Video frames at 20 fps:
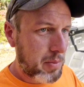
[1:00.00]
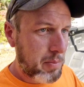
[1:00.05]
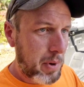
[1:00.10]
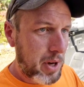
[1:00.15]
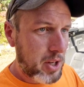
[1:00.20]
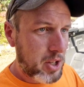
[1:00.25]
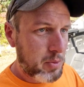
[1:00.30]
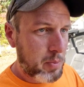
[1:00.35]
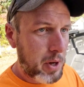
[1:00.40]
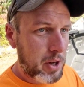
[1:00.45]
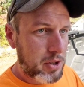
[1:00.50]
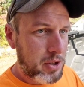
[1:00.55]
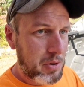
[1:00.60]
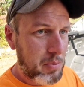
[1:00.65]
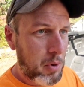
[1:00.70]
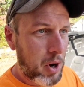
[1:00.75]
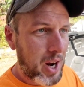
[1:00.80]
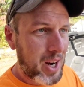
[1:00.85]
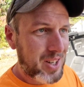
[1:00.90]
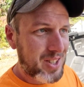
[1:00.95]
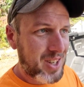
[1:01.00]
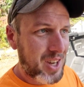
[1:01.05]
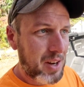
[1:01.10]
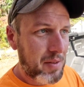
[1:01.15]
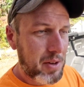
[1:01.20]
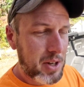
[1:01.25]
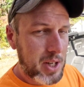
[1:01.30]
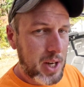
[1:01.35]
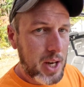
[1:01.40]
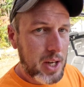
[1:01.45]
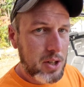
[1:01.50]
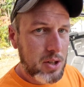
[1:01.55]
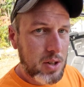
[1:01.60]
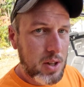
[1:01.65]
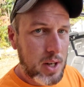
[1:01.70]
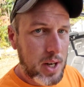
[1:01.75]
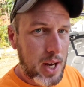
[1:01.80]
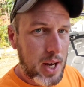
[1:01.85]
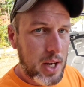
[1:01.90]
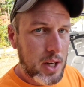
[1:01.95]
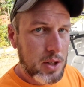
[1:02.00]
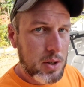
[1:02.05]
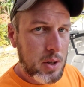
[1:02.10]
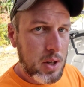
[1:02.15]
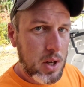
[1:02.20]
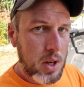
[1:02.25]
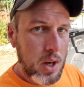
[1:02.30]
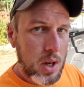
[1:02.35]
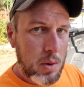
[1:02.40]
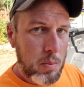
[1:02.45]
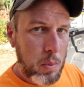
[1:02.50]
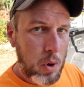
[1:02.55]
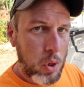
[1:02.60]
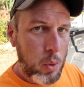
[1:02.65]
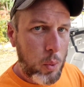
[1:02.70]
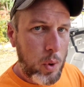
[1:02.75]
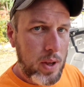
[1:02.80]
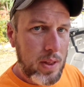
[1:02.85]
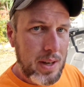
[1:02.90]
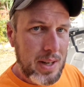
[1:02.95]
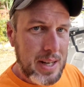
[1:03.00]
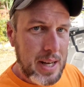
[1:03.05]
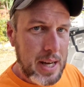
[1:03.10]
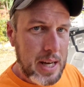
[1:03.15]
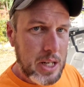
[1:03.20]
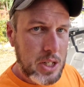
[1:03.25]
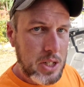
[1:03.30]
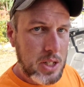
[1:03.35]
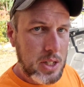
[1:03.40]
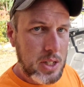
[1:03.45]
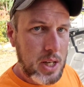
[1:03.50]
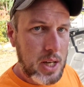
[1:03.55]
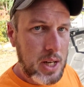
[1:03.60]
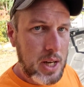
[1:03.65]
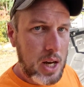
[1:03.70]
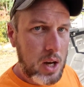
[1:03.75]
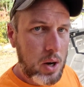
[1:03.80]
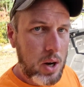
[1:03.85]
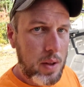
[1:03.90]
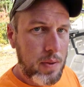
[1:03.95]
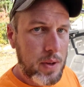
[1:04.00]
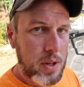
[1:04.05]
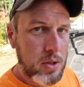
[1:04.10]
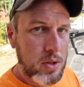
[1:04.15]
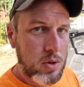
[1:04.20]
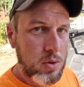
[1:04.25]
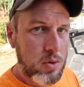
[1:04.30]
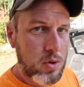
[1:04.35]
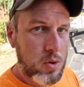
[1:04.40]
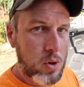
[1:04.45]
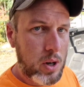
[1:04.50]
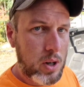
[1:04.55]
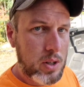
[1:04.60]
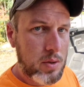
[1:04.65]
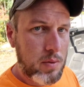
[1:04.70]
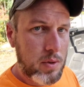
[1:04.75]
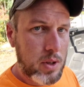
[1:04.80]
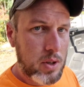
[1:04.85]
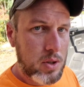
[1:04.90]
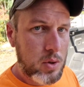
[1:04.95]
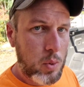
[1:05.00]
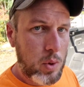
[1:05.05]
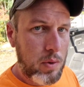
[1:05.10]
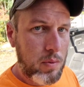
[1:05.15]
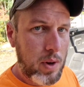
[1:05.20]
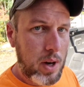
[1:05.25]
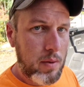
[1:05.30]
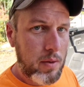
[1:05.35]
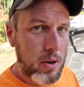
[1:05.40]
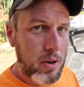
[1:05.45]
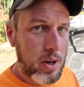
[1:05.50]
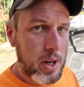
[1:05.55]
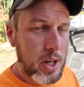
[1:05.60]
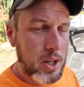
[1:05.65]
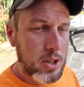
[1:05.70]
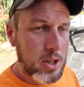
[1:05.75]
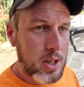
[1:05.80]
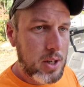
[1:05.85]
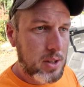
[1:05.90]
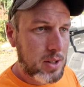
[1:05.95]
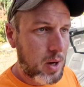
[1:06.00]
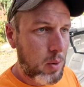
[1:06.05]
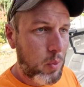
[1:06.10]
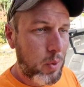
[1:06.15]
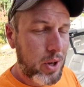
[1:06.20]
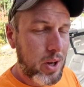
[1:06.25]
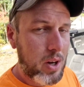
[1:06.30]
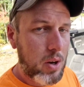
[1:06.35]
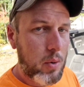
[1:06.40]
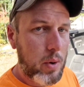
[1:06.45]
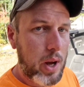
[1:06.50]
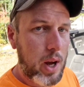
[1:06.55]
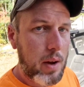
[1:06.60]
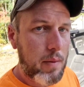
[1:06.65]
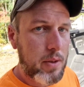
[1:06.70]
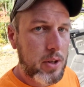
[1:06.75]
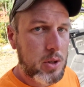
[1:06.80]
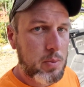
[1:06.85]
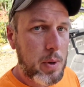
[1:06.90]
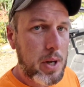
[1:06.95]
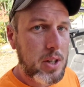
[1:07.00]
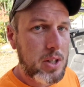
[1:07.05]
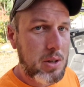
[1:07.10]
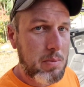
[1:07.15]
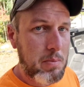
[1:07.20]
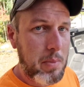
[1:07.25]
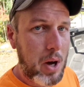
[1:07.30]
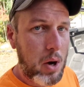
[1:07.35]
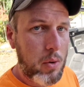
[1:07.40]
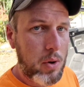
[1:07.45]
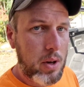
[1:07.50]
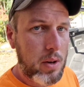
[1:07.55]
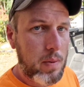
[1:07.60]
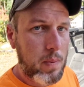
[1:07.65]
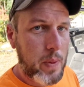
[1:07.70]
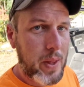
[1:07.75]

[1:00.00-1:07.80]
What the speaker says: I made specialty brackets kind of attached to the dash. But the way the dash is laid out on these new trucks for this 2500 HD is I really don't have the space to mount it.